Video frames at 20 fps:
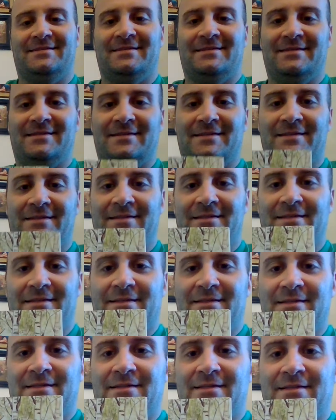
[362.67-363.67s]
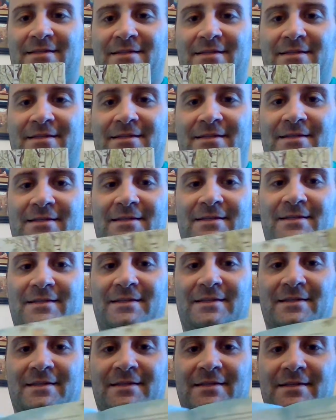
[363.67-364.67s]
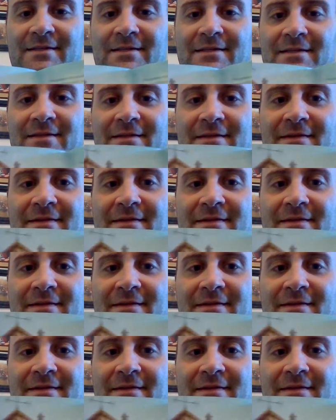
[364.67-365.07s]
(silence)